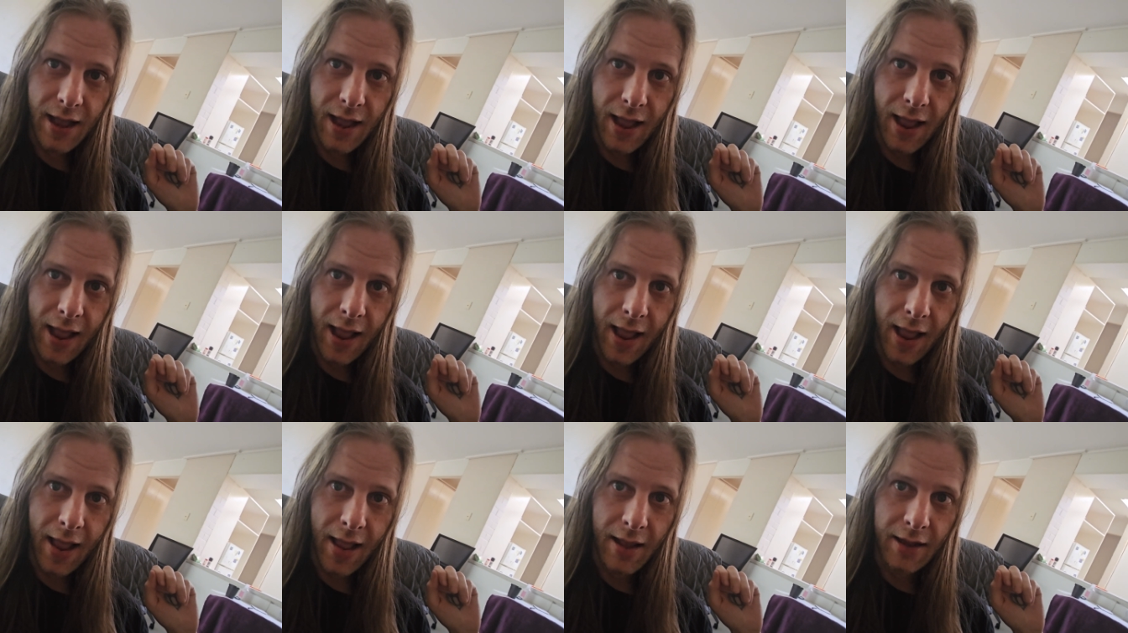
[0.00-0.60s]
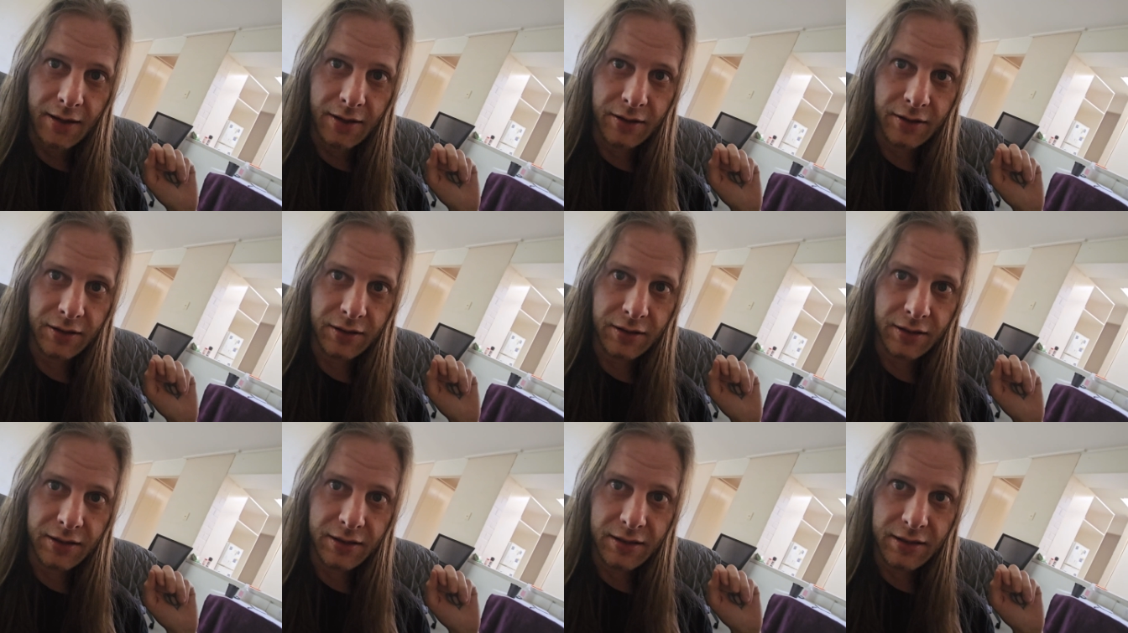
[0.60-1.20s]
and
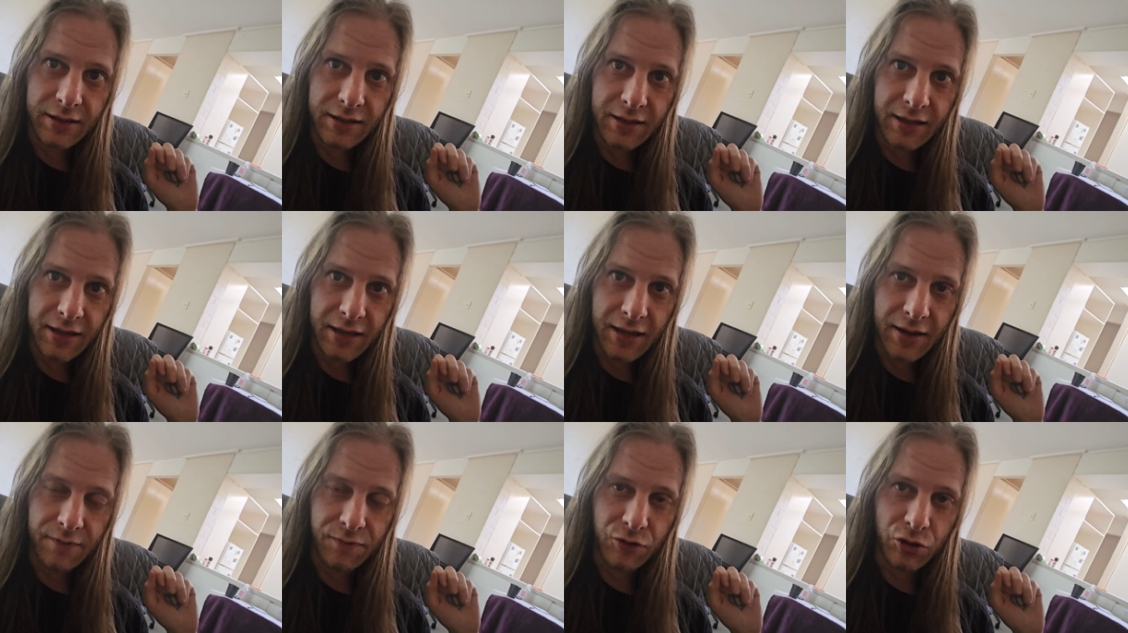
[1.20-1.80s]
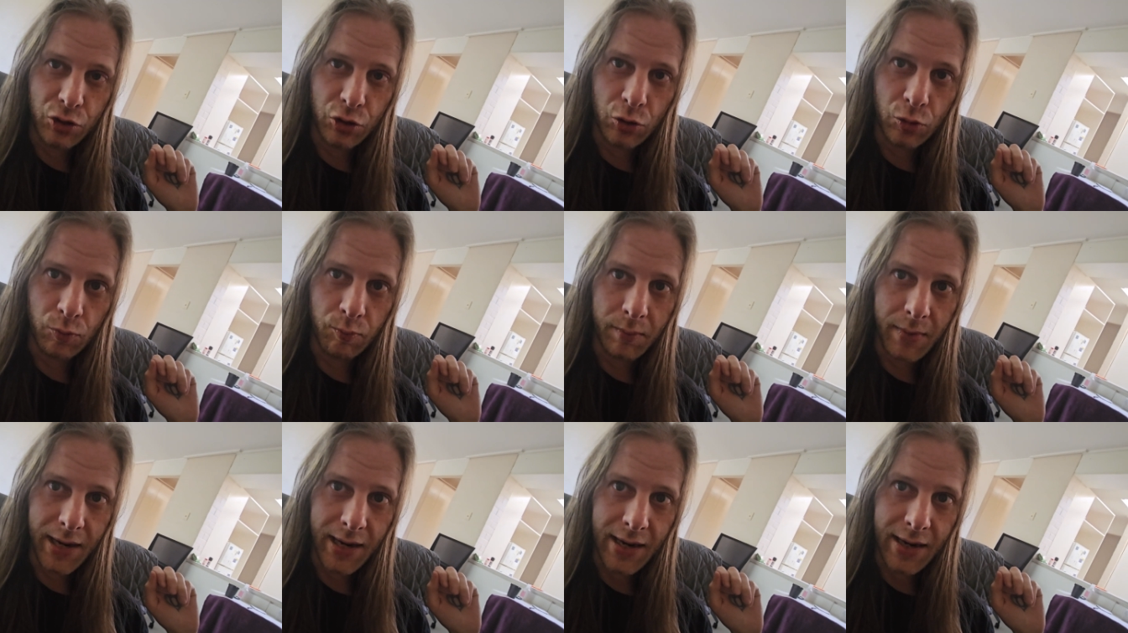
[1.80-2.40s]
gives you
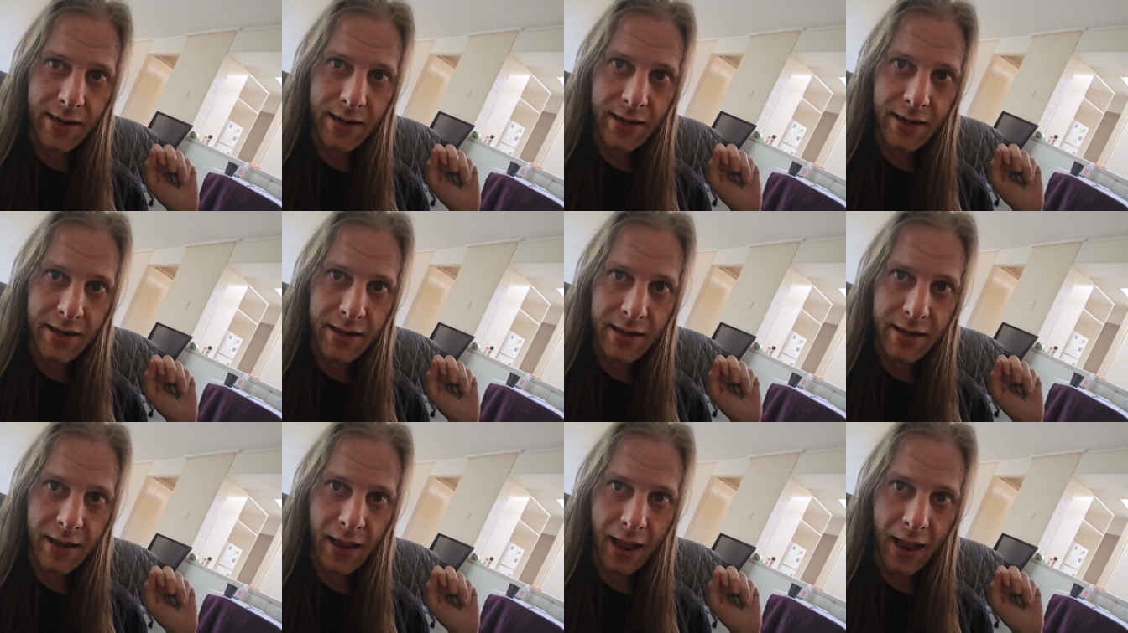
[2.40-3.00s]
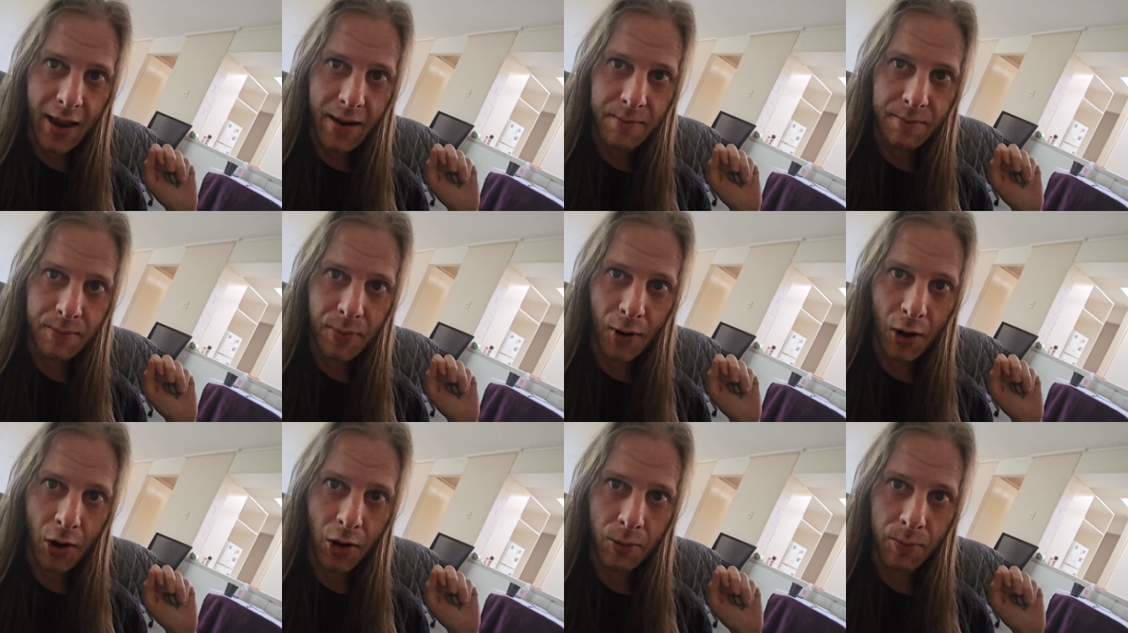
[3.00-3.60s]
meaning and
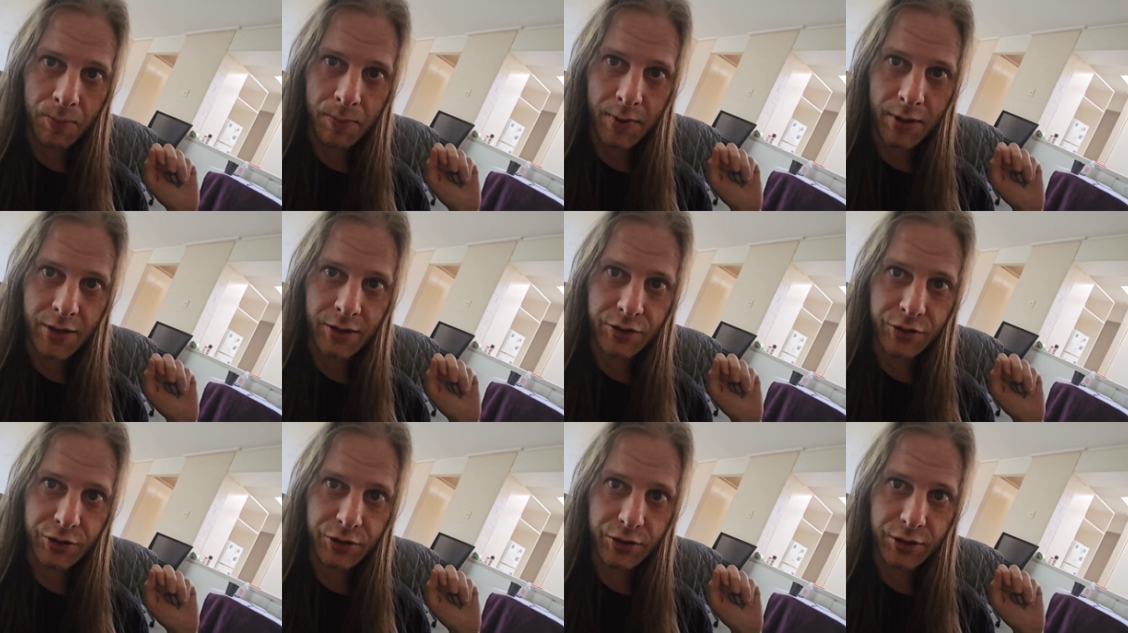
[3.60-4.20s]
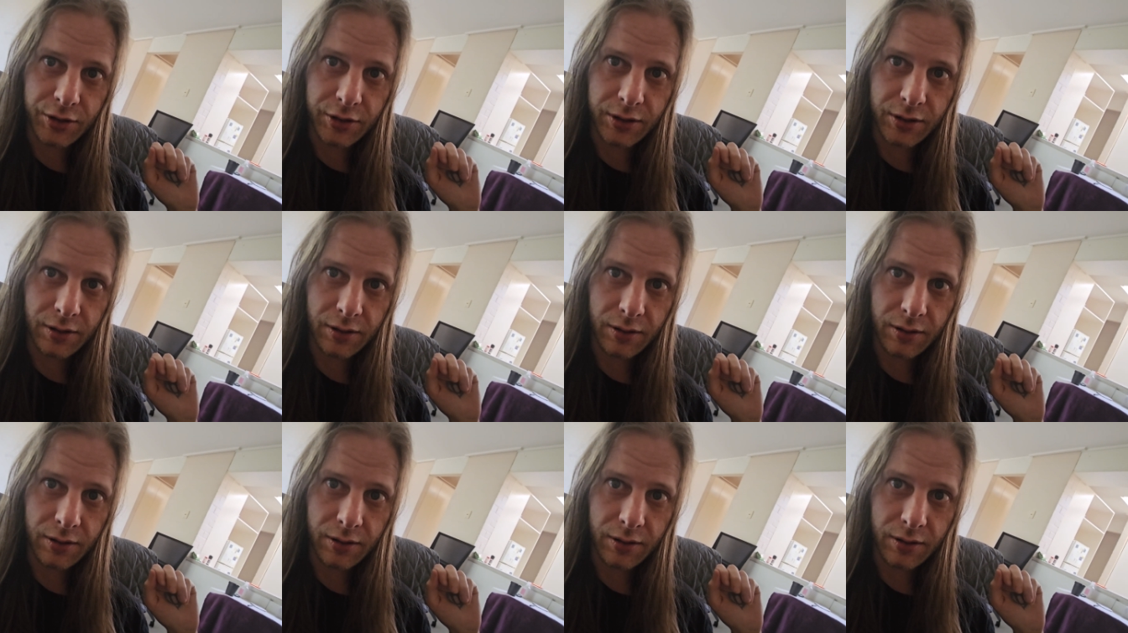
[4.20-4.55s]
purpose